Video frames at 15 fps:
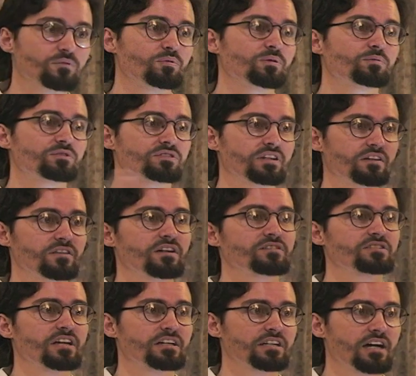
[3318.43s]
people sent their
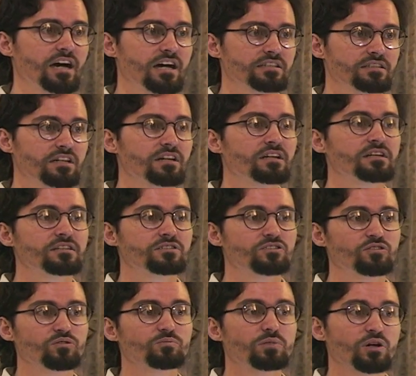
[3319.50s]
zakat
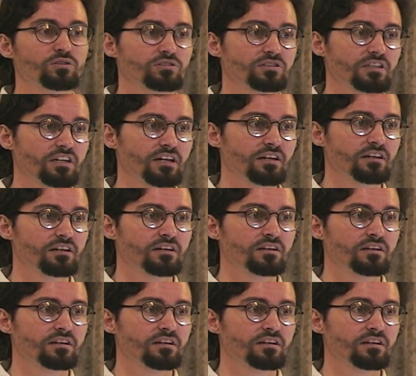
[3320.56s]
to Bosnia